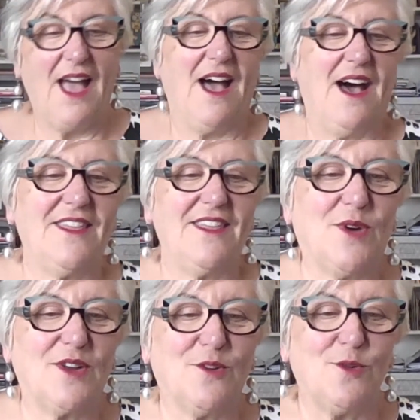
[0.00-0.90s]
I think
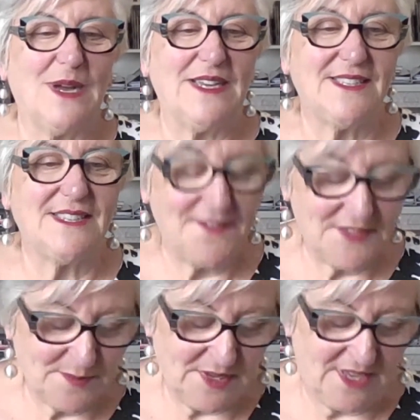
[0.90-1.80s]
what always
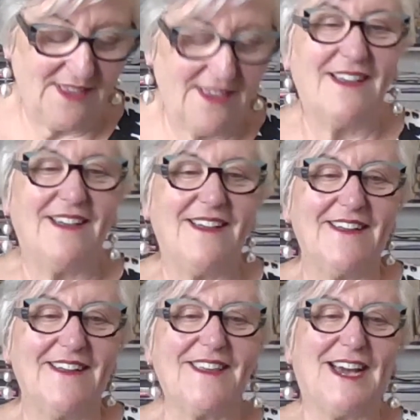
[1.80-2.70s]
leaves me
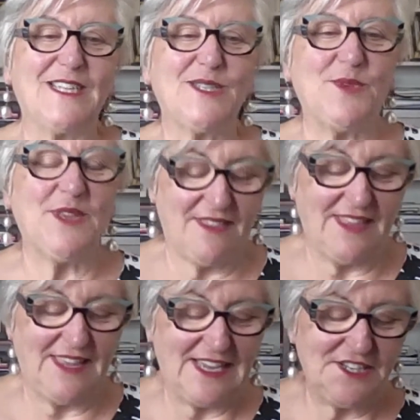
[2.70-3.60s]
gasping at
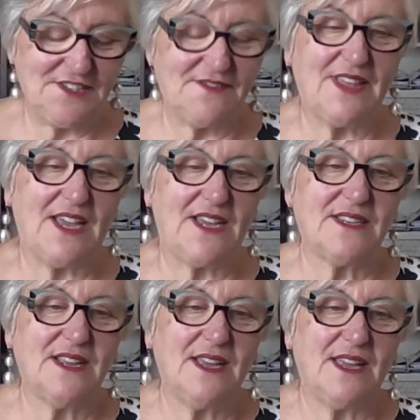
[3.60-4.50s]
the end of that
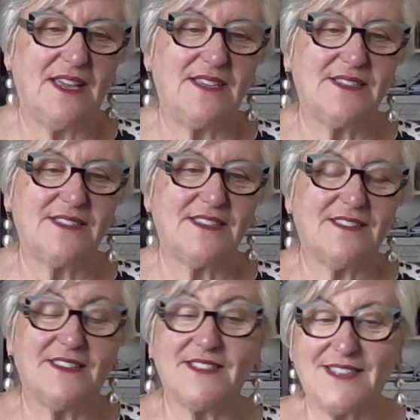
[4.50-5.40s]
is
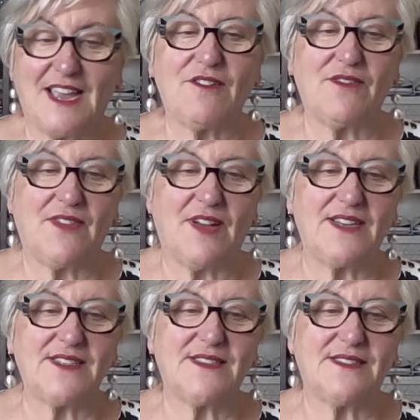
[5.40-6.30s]
the
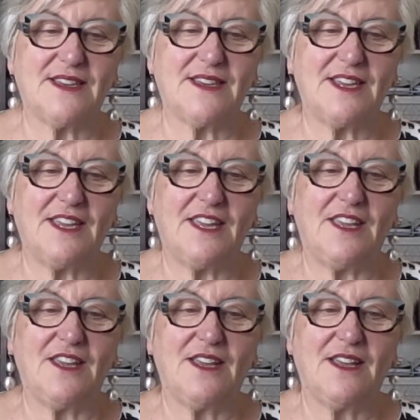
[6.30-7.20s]
sacrifice that
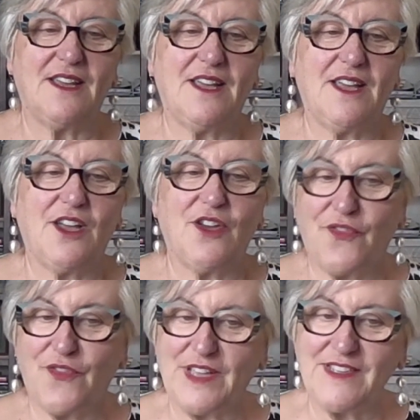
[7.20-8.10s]
he
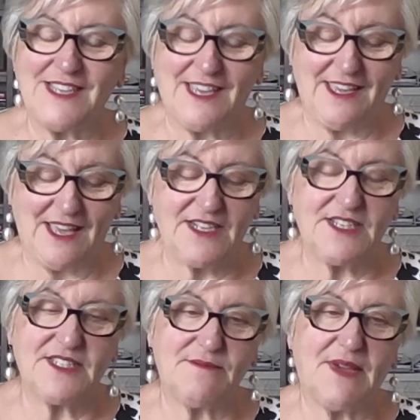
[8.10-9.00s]
felt he
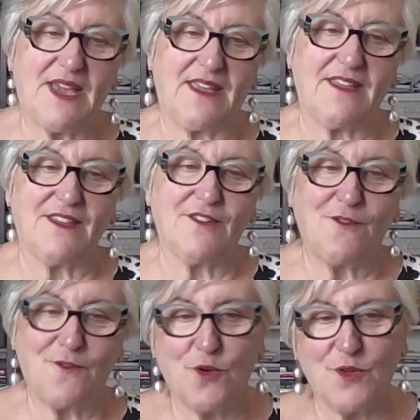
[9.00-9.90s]
had to make
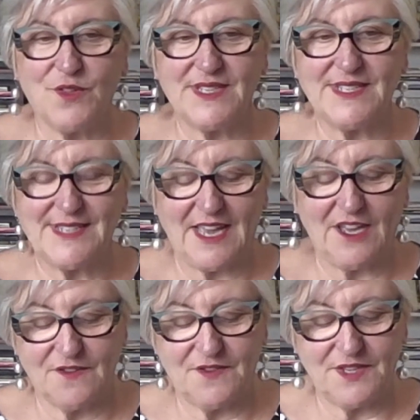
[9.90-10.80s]
for the
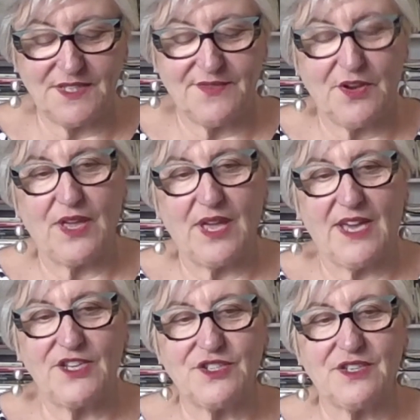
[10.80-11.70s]
sake of his
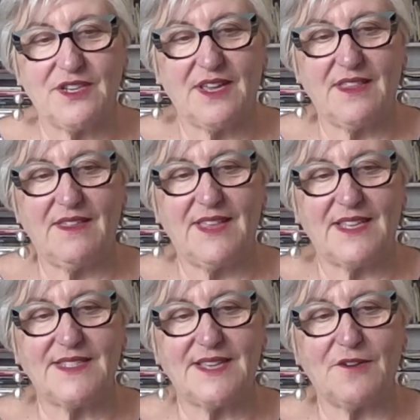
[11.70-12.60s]
vocation. And I think
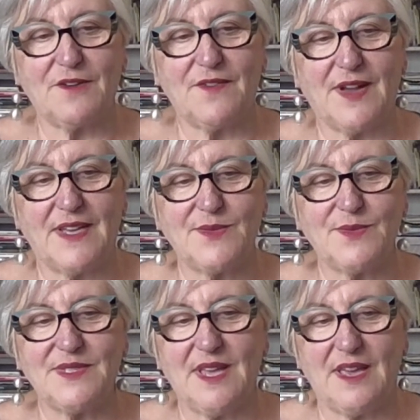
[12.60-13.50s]
that sacrifice
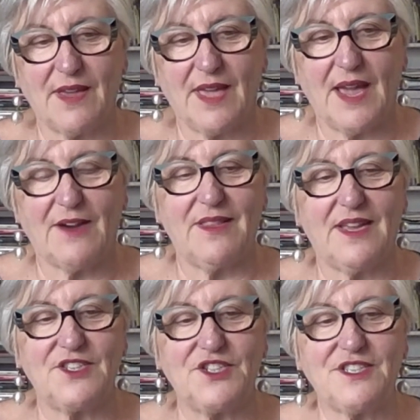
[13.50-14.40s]
was there for
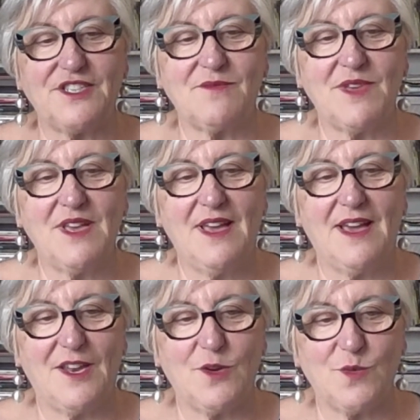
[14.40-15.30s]
Caroline Chisholm,
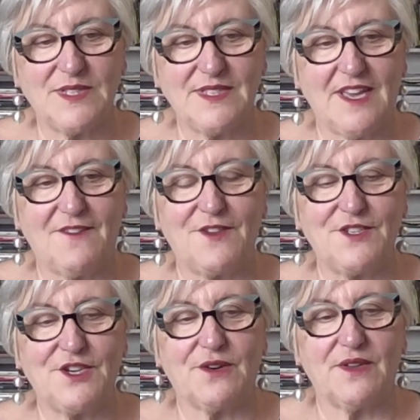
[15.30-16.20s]
and it was there for
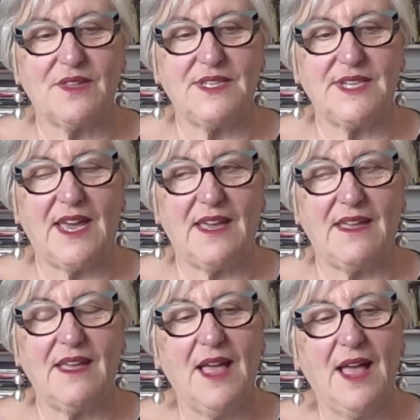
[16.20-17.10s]
Dorothy
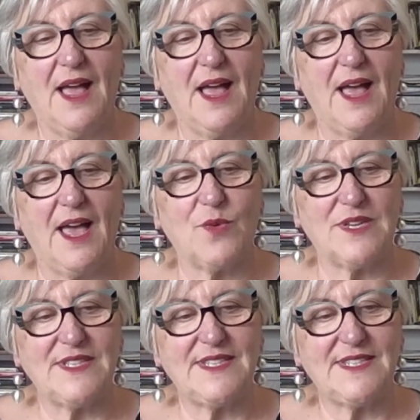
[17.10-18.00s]
Day. At
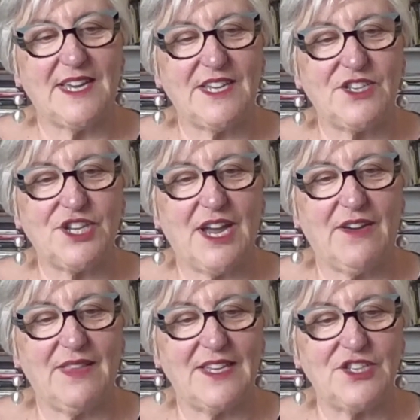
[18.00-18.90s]
one stage,
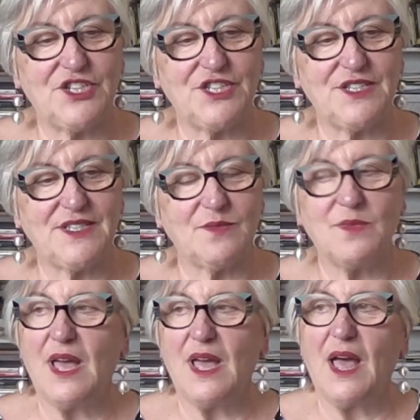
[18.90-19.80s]
Caroline
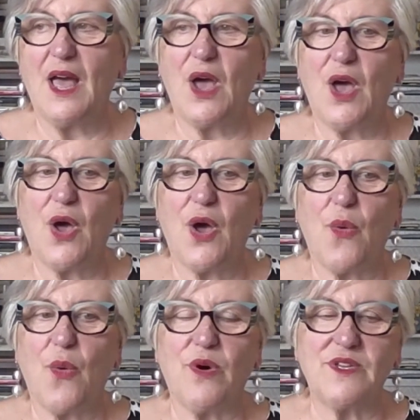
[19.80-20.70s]
Chisholm
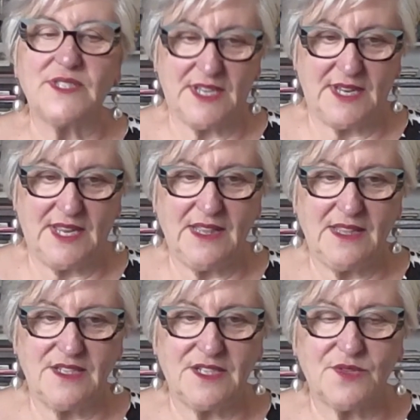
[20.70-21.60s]
was in
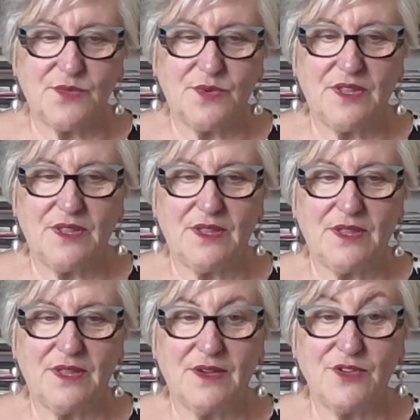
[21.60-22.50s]
England
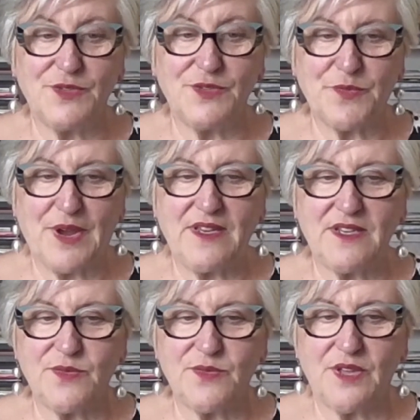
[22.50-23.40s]
she was
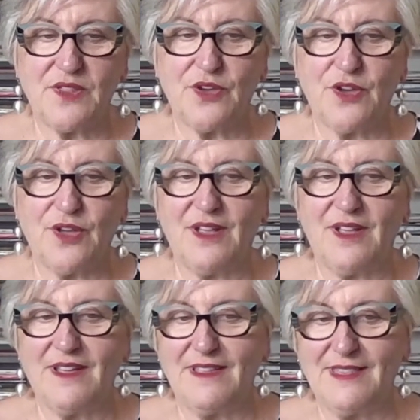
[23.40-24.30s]
pregnant with her
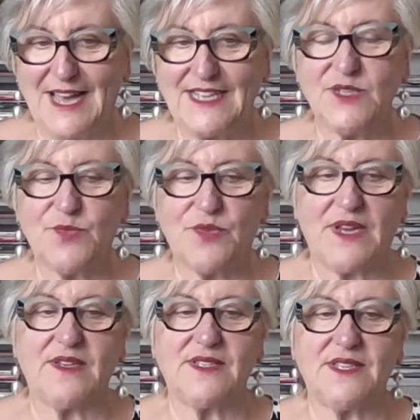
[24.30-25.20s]
last
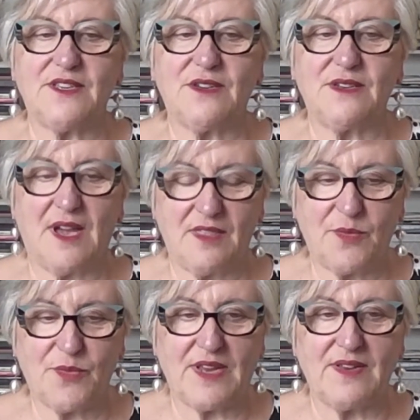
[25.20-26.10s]
pregnancy, her
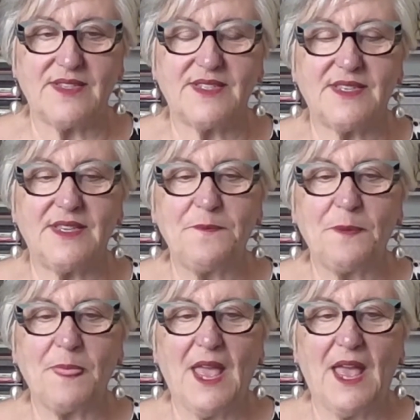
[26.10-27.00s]
ninth pregnancy,
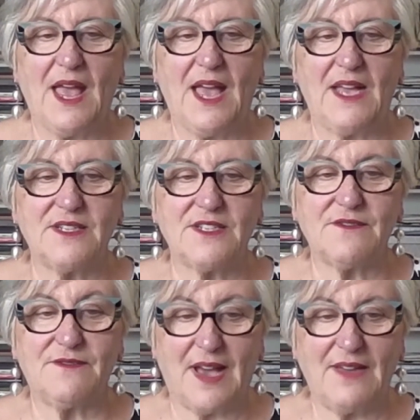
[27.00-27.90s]
and
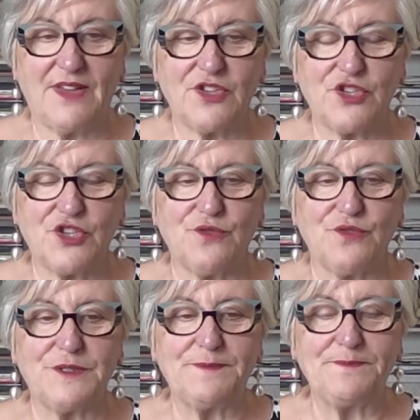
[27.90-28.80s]
five other children.